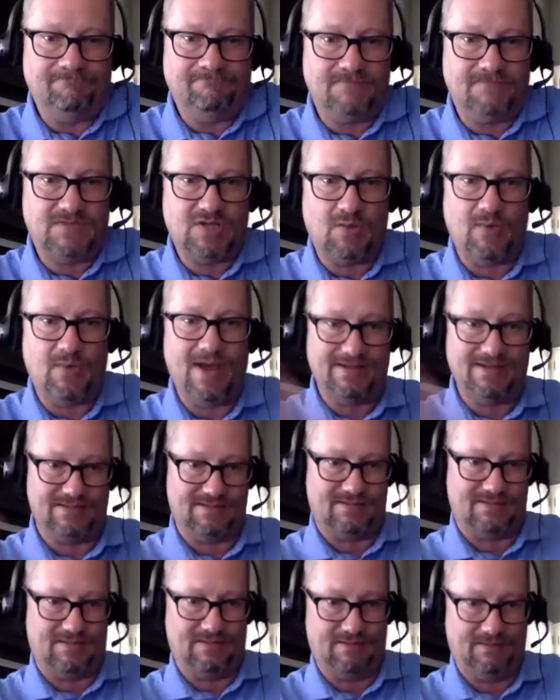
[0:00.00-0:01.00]
So
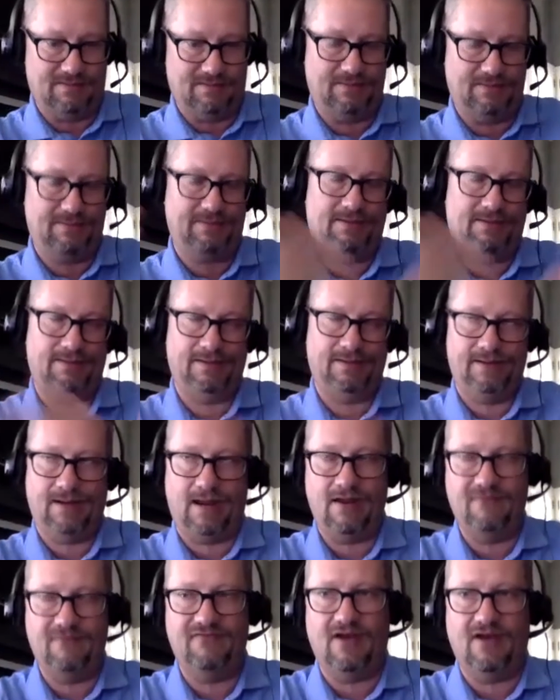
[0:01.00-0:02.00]
Wes,
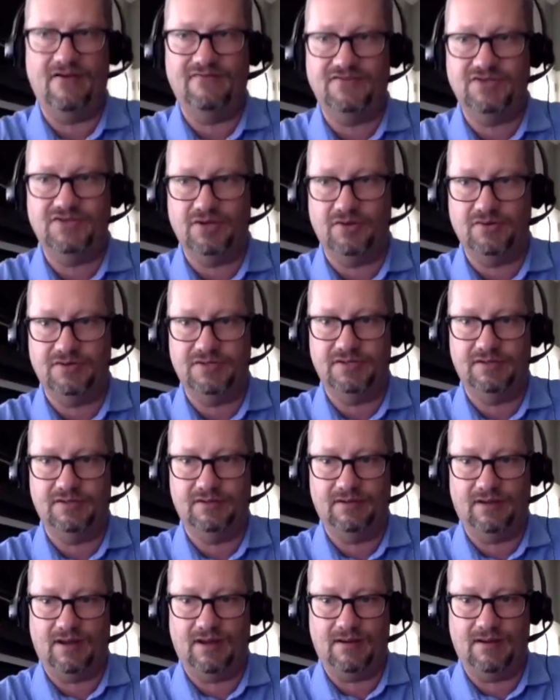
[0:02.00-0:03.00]
I've joked.
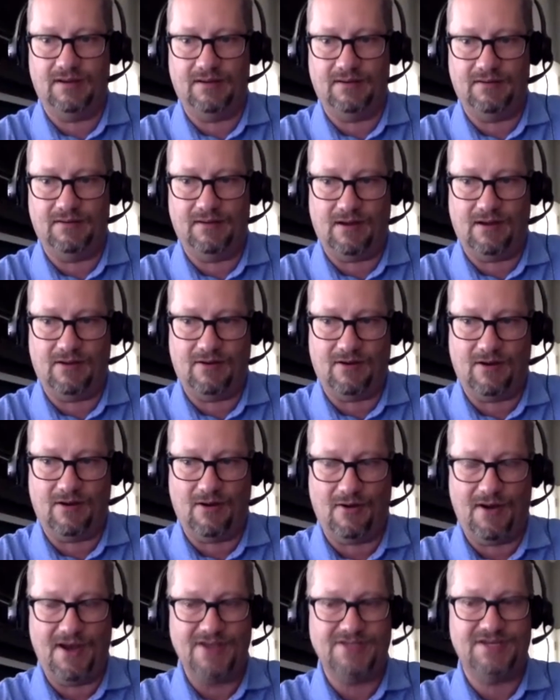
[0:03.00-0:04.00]

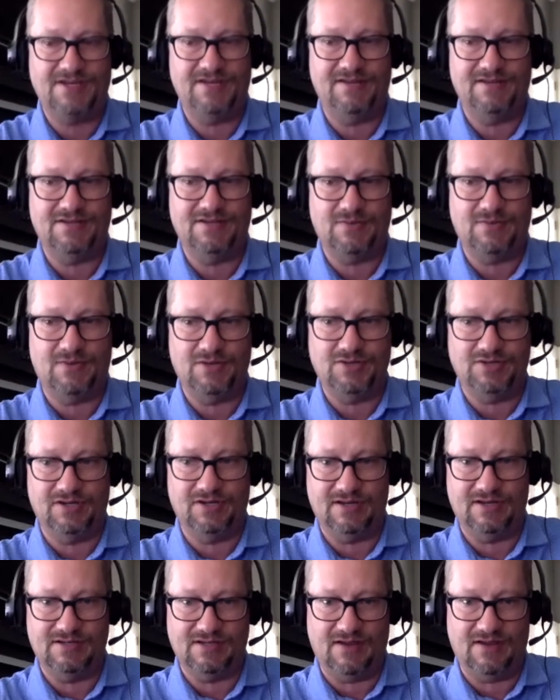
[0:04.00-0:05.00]
I'll ask you this question
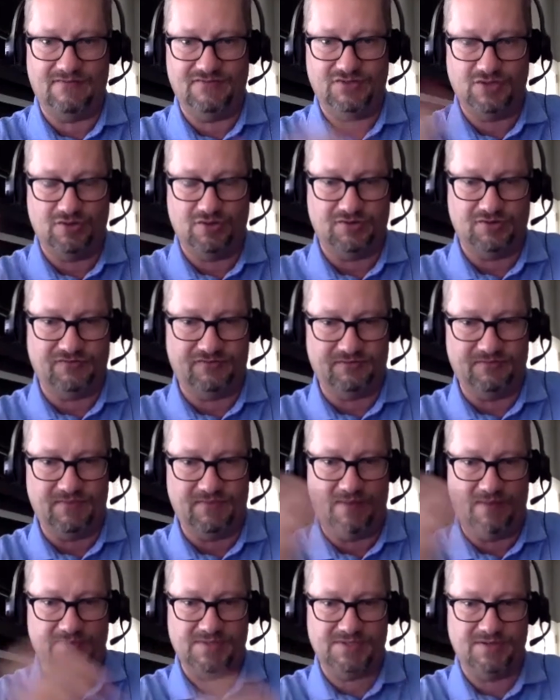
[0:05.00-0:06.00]
because I've joked from
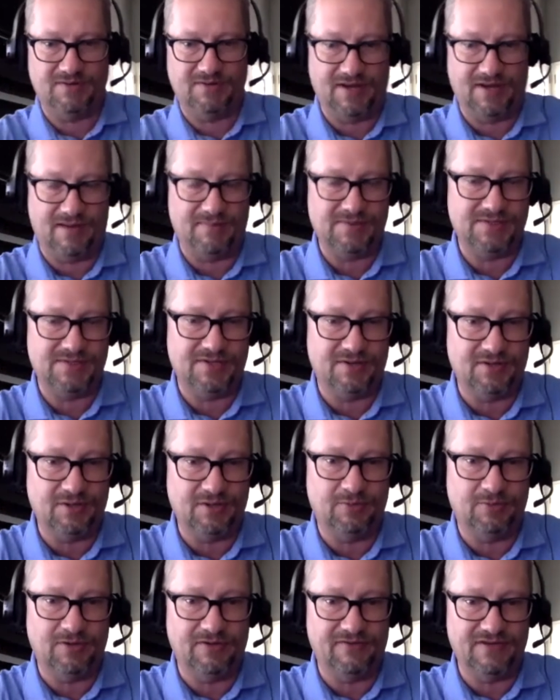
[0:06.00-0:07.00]
episode to episode in
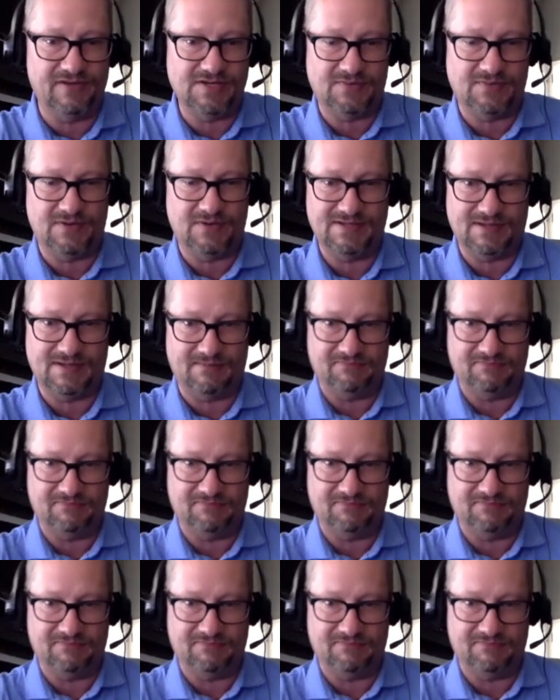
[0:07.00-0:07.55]
the previous ones. I'm